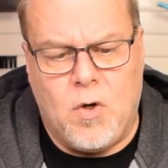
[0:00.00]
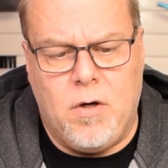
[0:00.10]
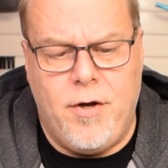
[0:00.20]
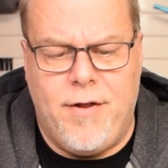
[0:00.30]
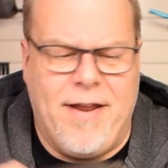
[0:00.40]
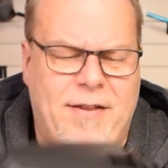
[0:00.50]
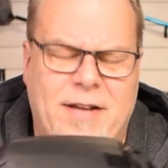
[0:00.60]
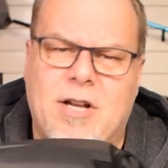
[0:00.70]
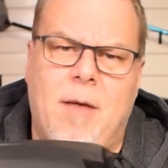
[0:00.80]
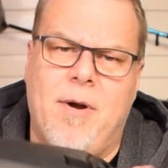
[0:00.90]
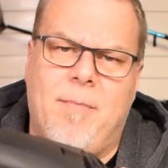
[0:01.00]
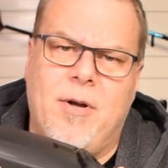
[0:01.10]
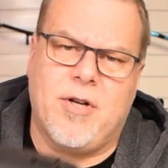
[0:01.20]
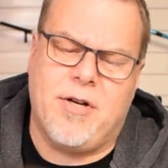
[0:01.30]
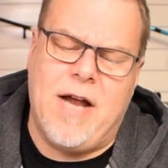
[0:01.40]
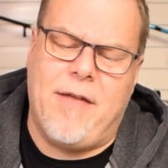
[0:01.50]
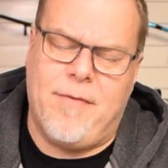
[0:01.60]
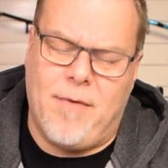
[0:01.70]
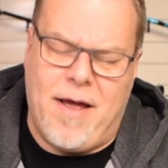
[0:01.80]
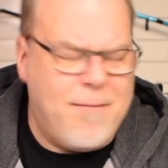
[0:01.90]
These come in a bunch of,
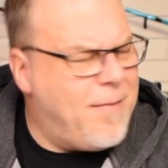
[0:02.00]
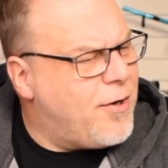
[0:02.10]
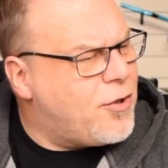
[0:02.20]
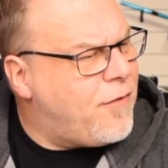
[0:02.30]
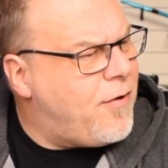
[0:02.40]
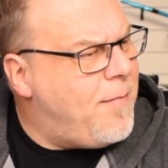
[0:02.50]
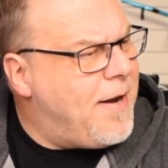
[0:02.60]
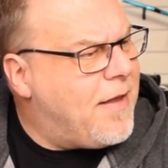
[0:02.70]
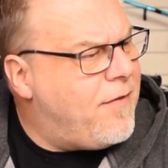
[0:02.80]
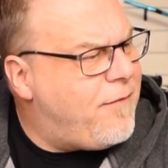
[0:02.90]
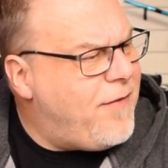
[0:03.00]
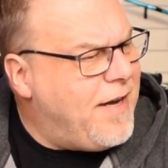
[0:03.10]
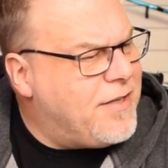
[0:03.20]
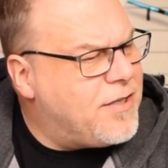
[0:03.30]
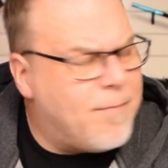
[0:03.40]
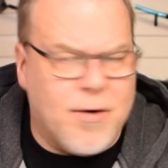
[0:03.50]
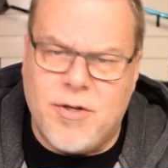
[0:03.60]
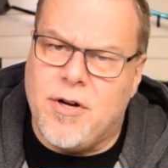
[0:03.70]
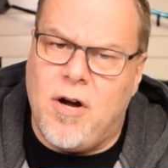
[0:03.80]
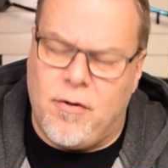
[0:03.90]
I'm not sure if they're making the feeds in a
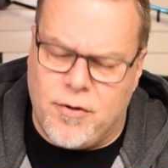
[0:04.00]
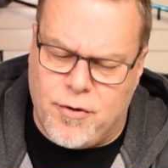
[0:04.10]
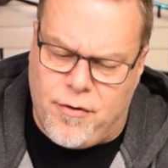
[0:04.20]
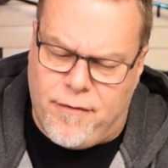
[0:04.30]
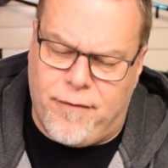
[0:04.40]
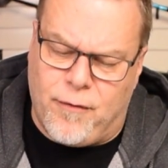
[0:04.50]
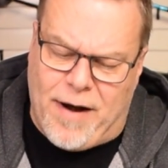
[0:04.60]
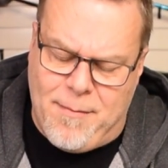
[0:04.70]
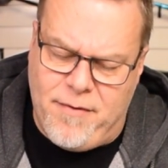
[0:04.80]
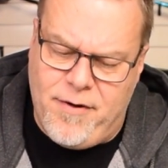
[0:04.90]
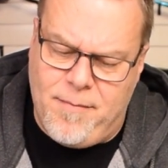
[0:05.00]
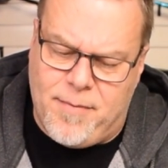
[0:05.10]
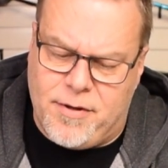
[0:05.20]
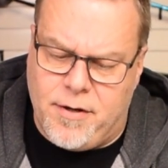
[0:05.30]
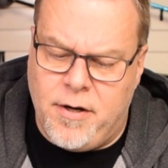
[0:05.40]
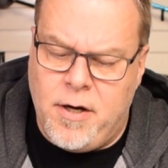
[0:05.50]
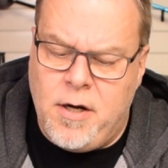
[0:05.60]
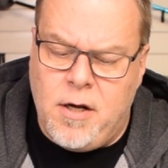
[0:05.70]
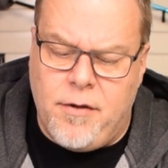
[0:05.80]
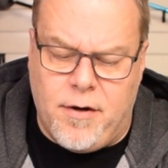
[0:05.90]
bunch of colors or the frame of it, but the
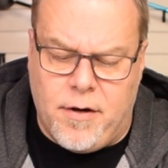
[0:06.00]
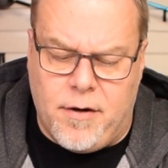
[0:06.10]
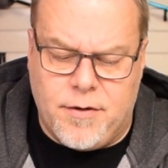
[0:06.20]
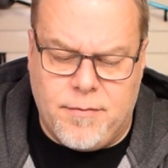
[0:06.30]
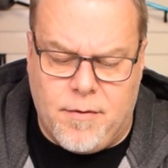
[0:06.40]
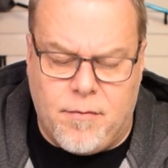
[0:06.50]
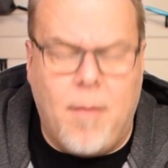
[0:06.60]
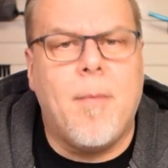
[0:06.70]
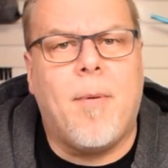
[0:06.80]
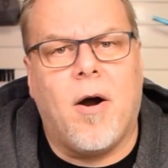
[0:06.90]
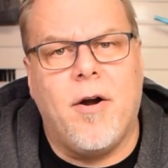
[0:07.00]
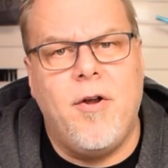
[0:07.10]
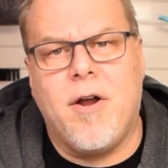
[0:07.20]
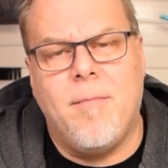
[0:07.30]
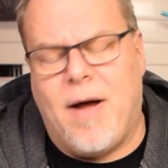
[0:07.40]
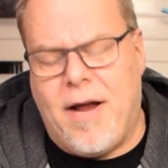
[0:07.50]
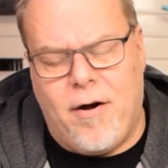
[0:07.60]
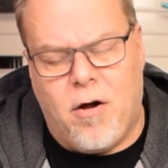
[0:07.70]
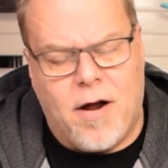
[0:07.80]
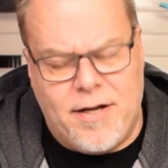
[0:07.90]
rubber part you can buy in
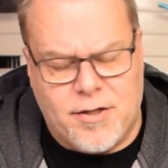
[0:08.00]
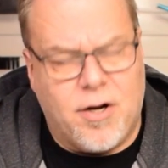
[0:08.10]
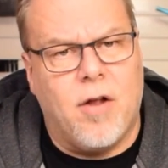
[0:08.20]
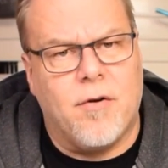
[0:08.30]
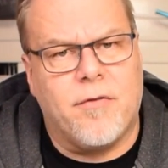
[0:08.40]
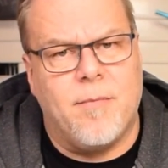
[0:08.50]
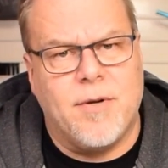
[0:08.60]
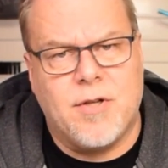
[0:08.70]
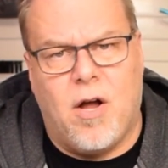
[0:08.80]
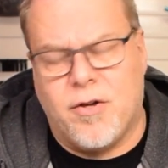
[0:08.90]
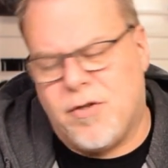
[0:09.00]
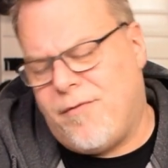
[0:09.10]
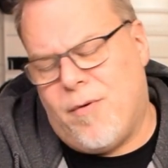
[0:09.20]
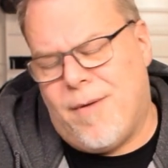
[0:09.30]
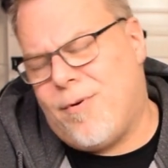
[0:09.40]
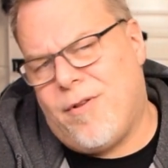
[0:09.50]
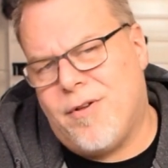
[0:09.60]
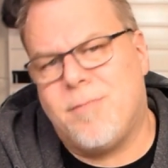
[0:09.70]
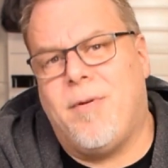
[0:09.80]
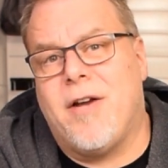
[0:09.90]
all kinds of colors from Exalt. So if you want to put a
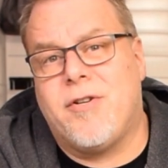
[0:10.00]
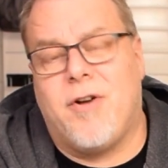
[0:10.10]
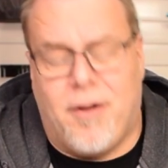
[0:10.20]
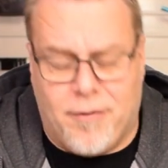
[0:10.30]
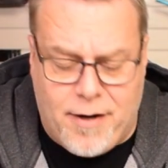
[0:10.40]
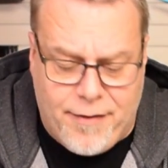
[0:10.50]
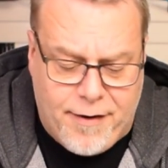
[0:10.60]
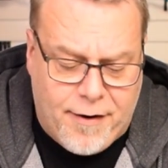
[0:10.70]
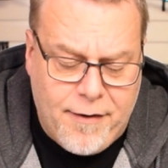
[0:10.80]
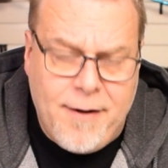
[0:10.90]
little splash of color on there,